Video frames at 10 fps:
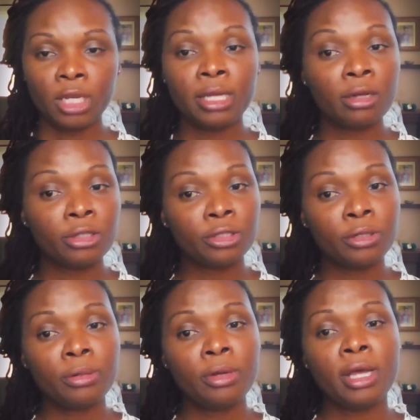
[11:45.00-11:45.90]
And
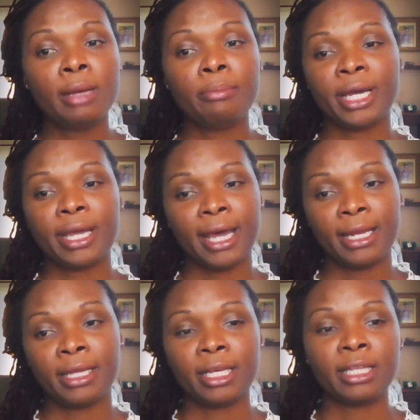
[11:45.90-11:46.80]
also by
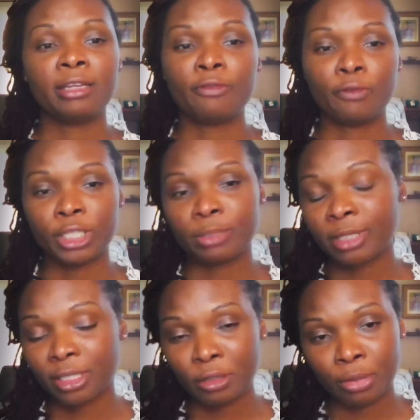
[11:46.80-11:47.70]
adding an
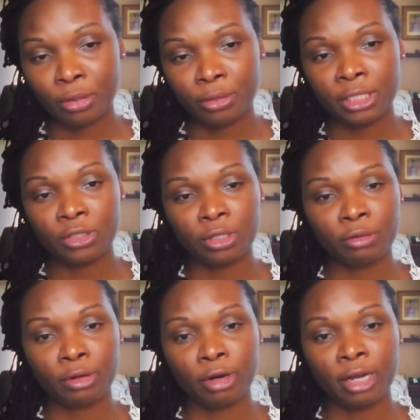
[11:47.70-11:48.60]
enforcement component to
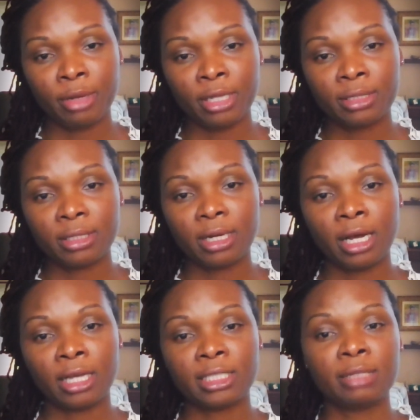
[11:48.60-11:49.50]
the requirement,
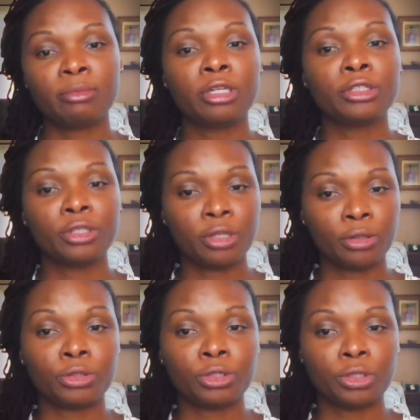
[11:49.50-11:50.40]
similar to
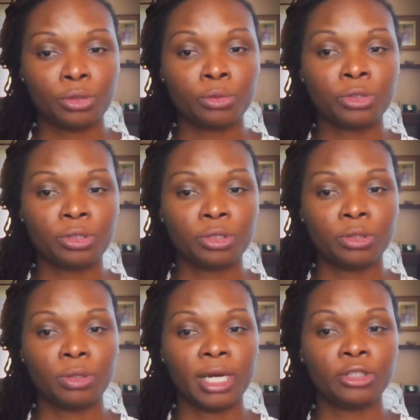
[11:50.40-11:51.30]
those used
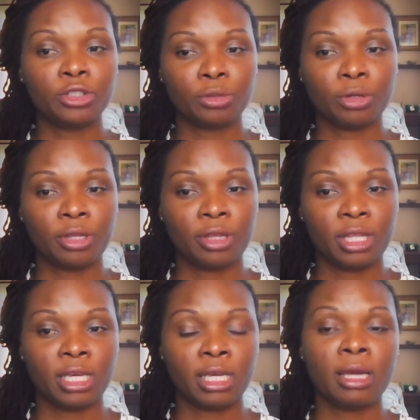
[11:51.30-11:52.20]
to ensure
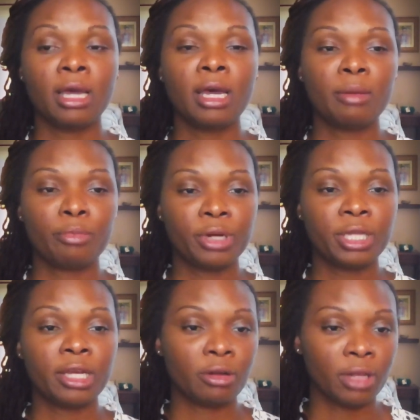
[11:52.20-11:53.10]
the
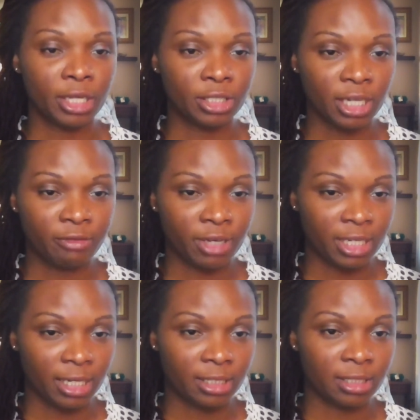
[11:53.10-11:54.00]
prenatal
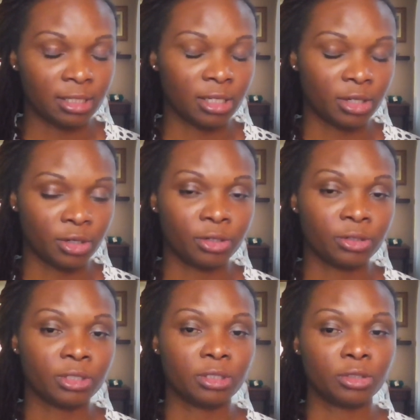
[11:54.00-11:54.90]
HIV testing
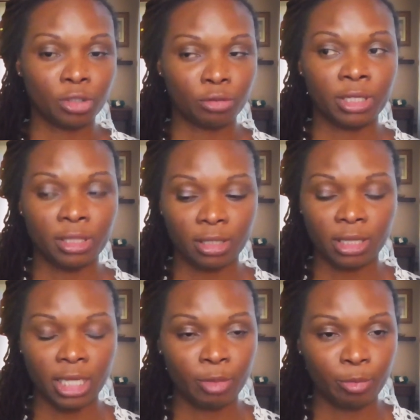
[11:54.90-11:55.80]
occurs during
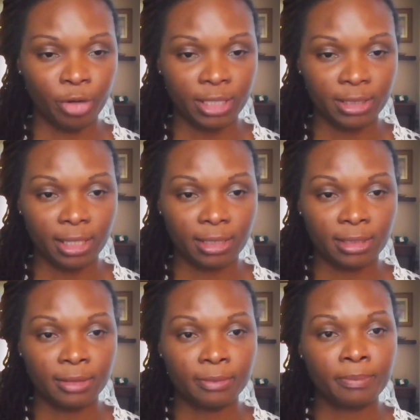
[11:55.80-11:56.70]
the labor
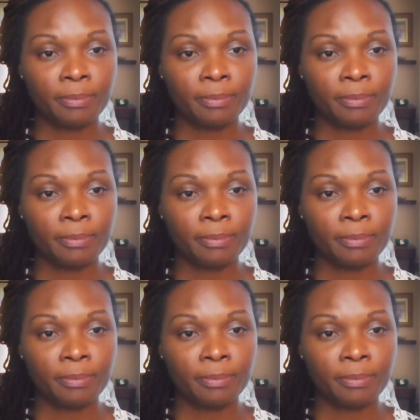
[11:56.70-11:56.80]
process.